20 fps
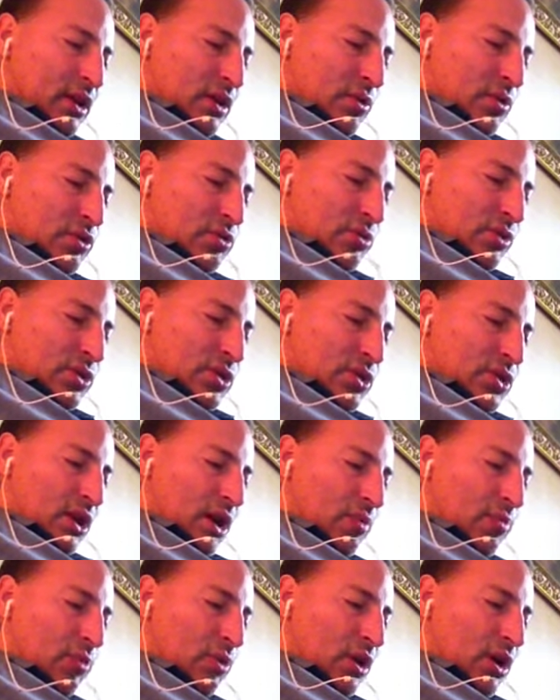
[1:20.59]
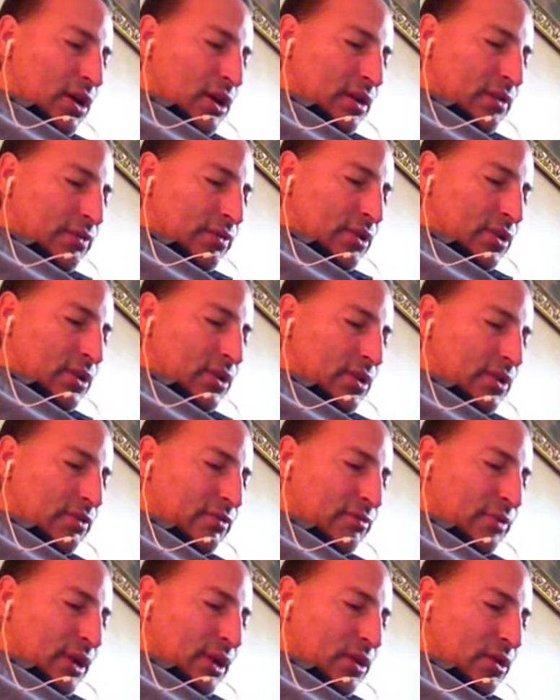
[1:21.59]
which will stop walking for the good
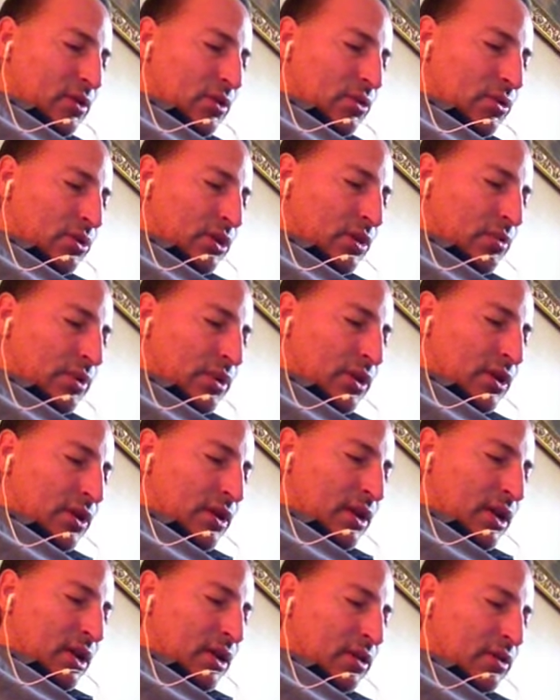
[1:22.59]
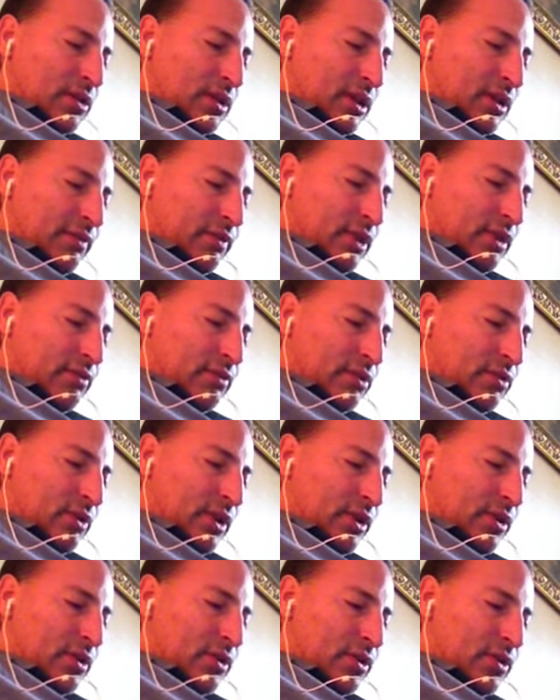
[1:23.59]
of men only when they are nailed to give an even
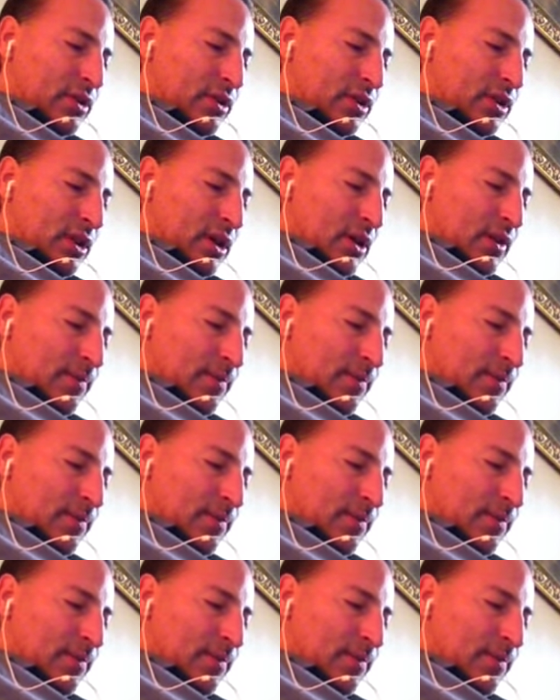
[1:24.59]
greater good.